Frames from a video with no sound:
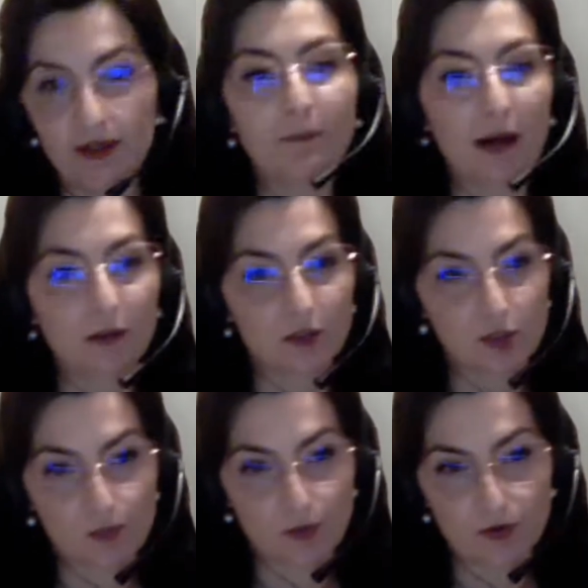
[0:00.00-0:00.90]
about the
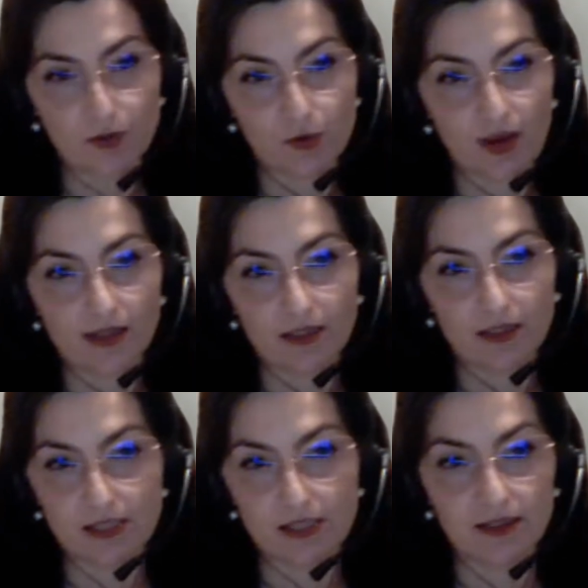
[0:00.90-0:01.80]

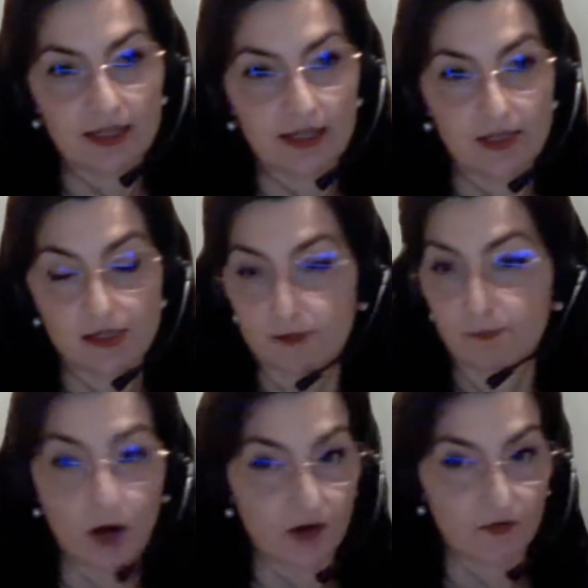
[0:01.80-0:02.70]
spirituality that is
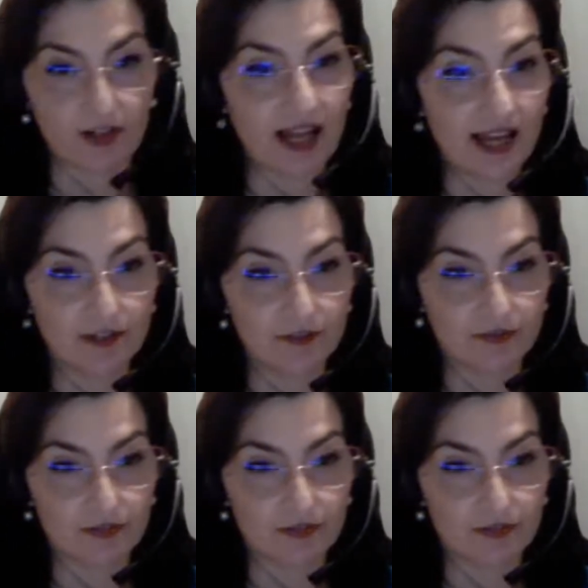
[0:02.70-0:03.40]
part of life,